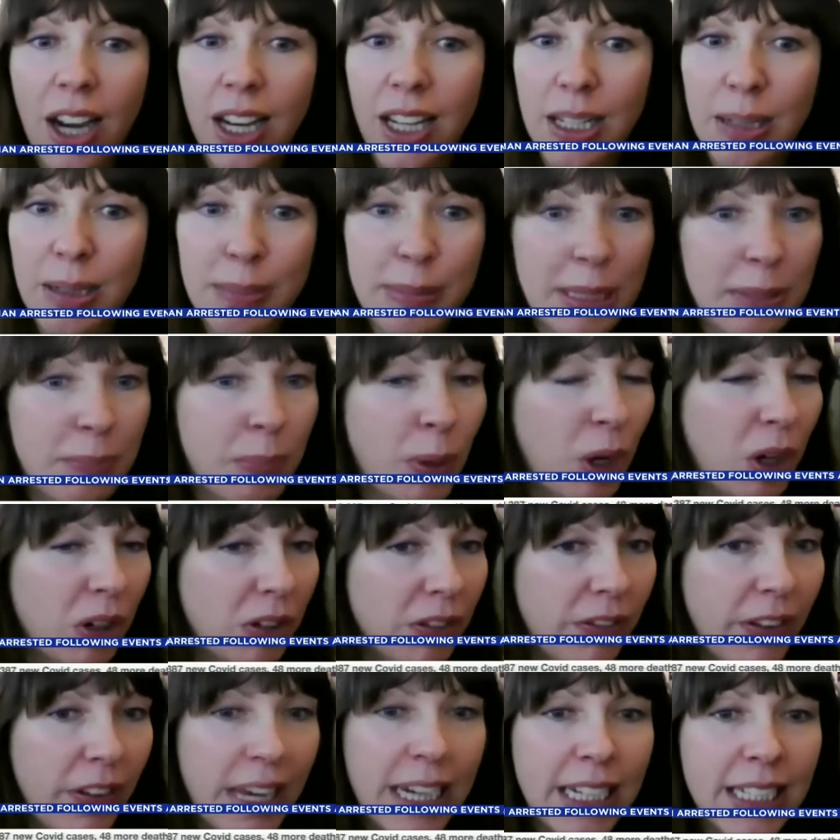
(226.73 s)
going to be
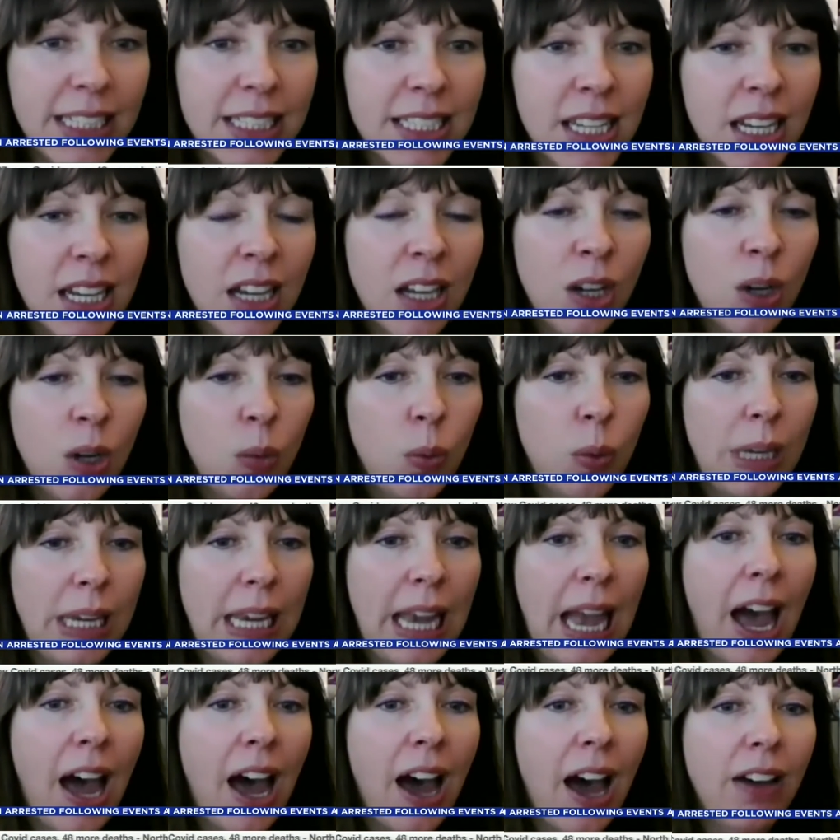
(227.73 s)
perfect. We
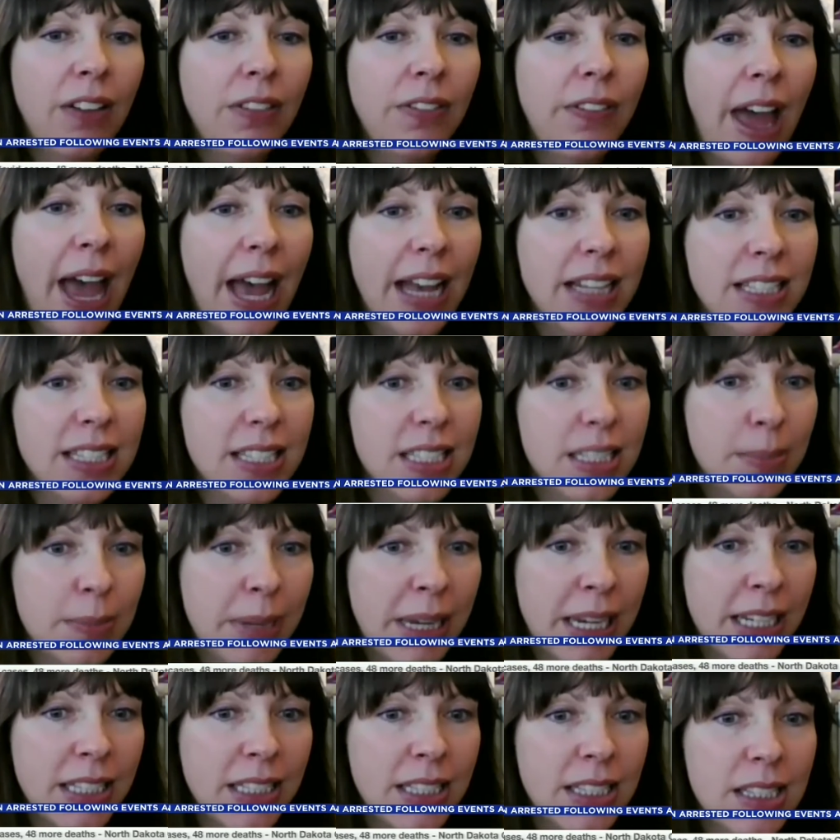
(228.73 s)
have
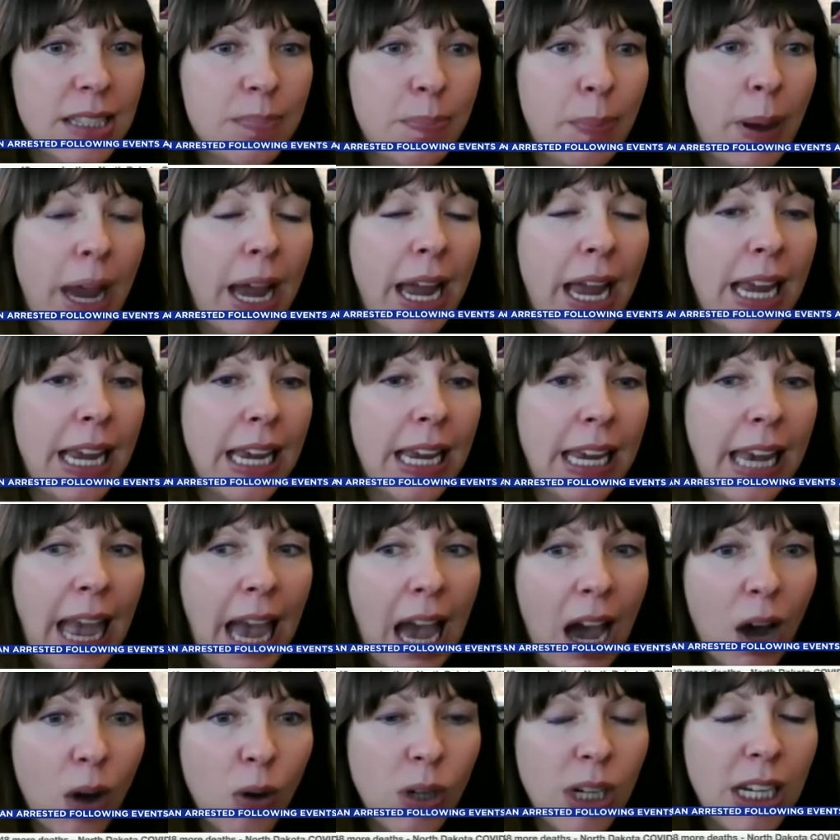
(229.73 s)
estimates by
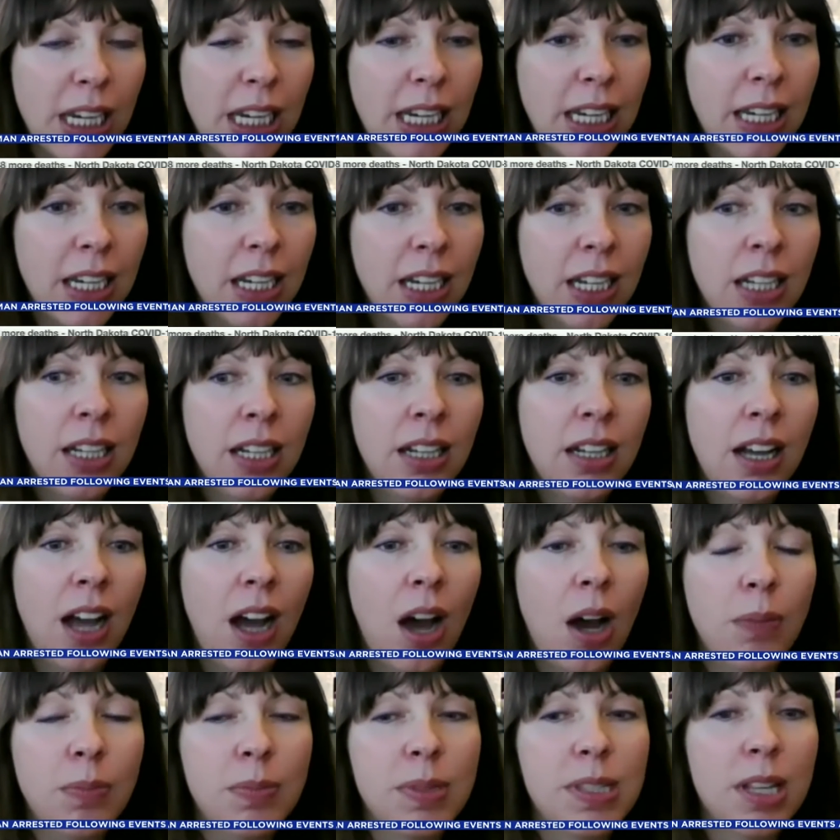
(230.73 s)
county.
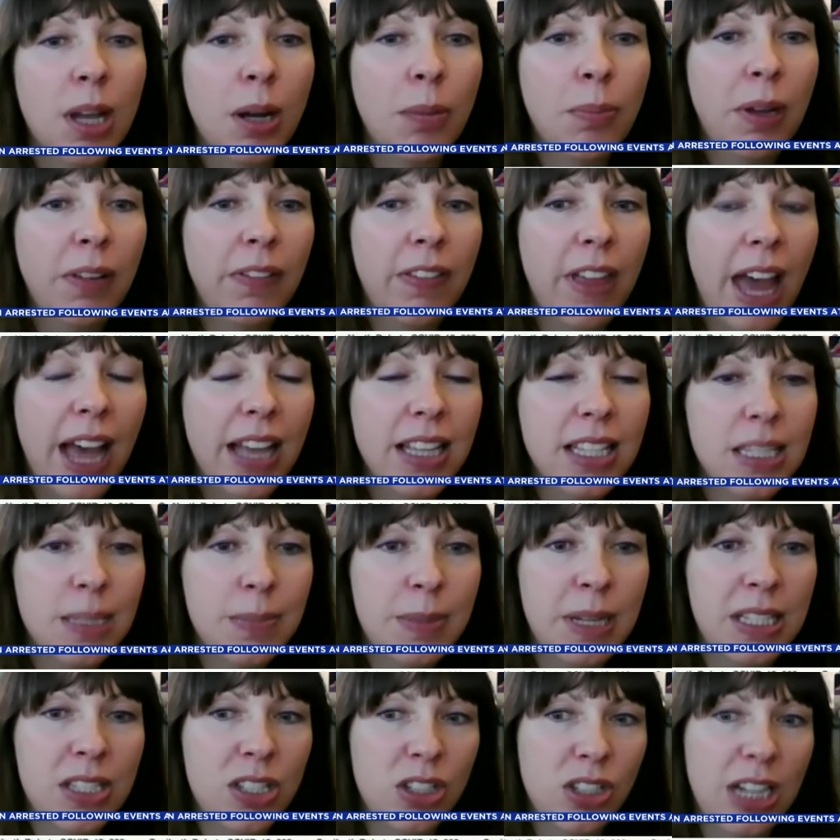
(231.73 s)
Some of the
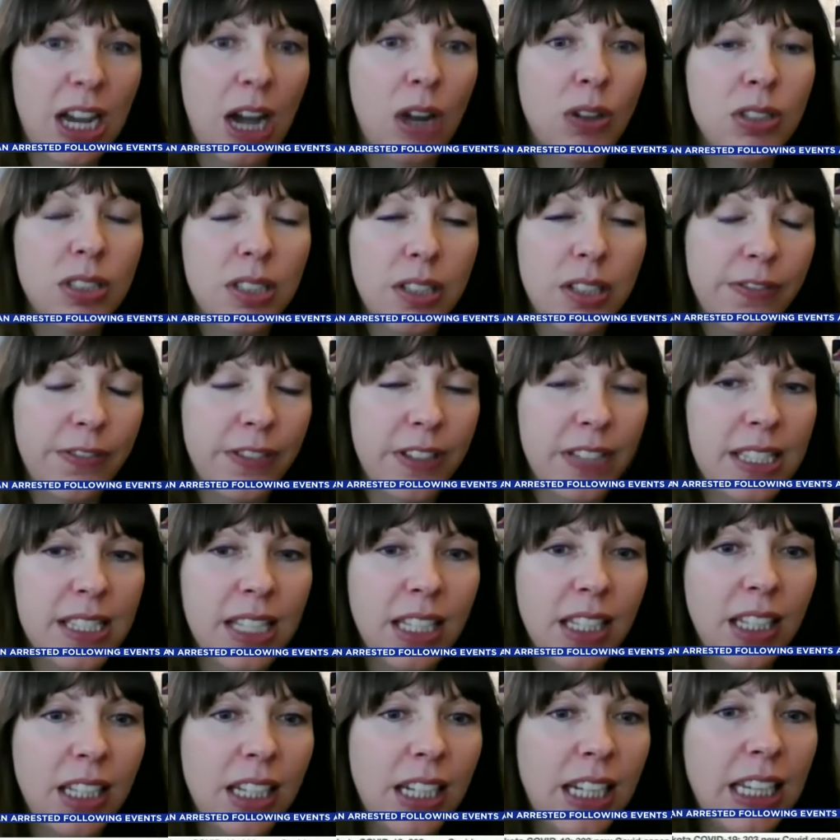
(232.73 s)
estimates are down to
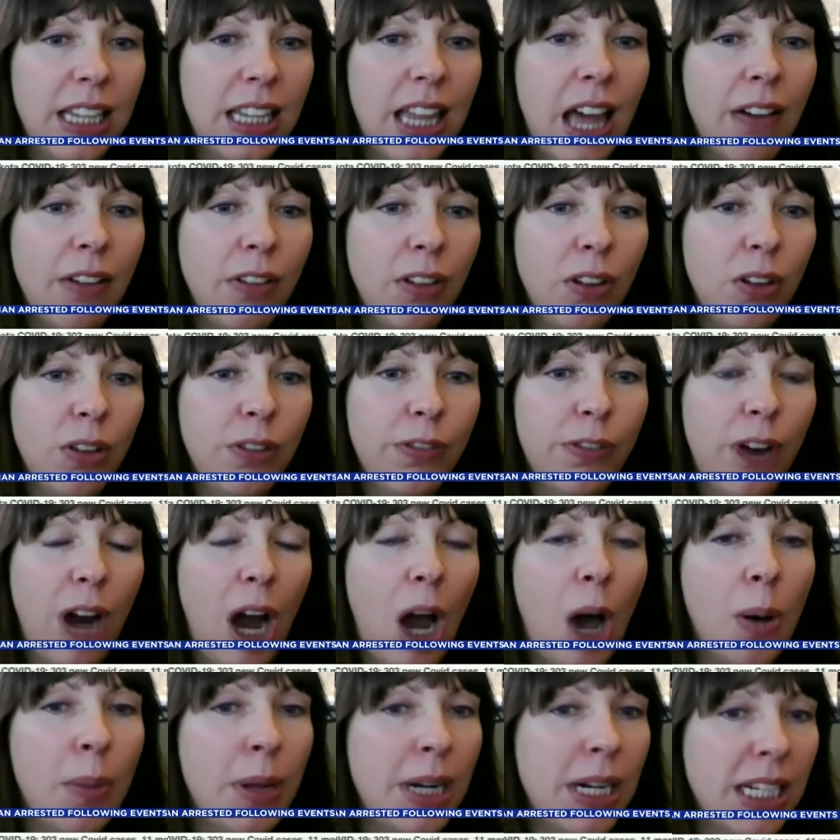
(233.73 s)
facility level for
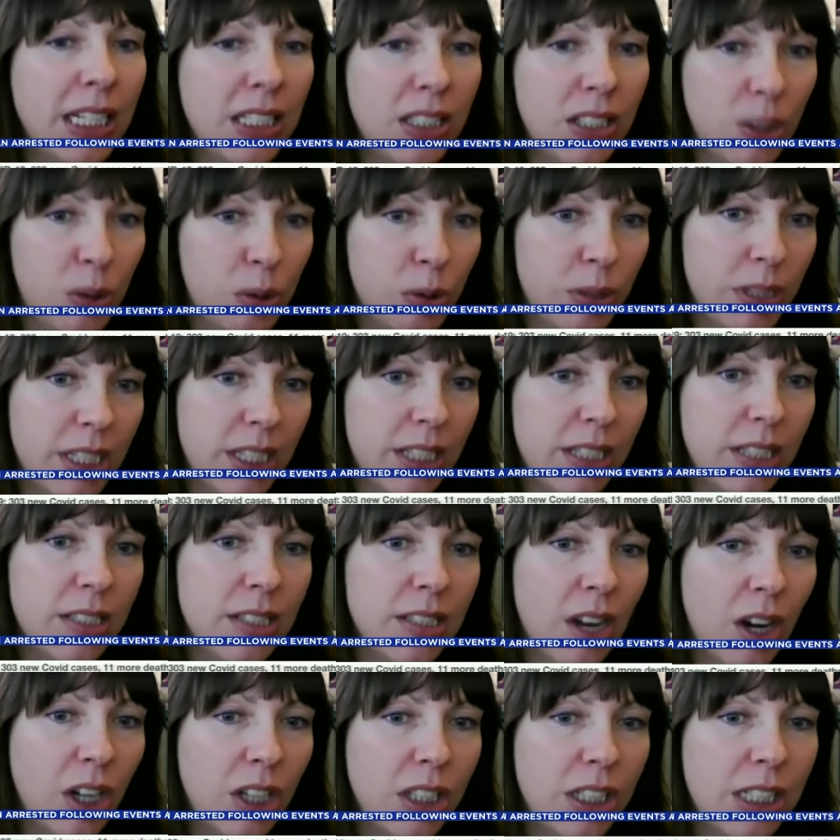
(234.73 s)
how many doses
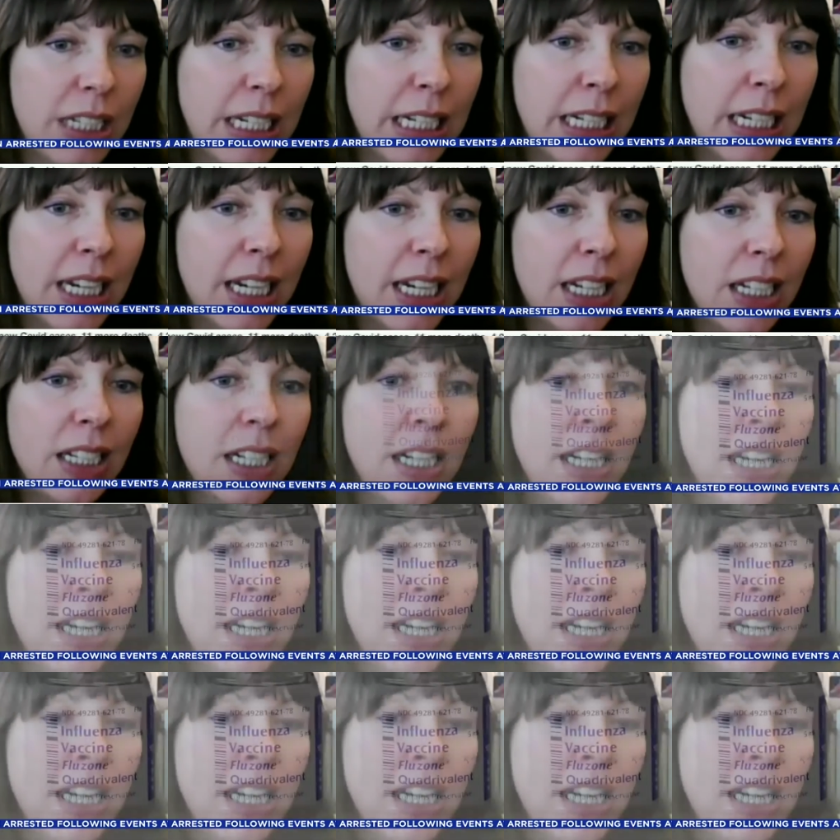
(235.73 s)
are needed.